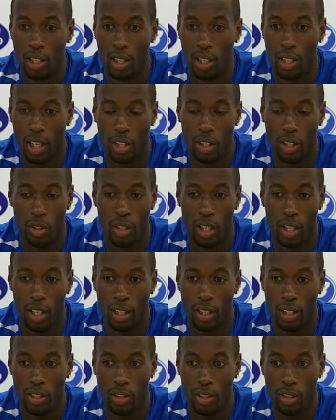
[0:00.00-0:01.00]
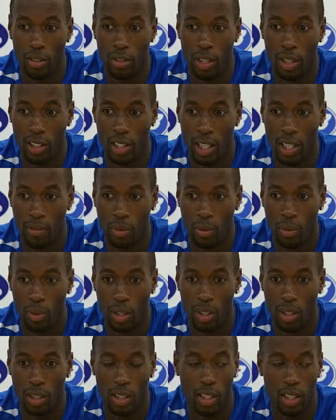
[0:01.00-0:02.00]
and I know that the Rangers haven't
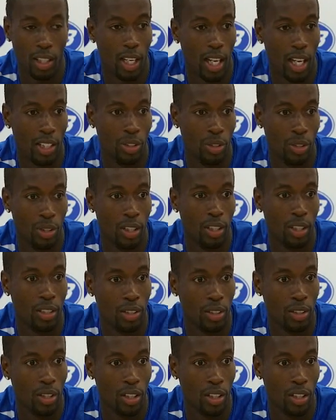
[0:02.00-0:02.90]
won in the last 2 years.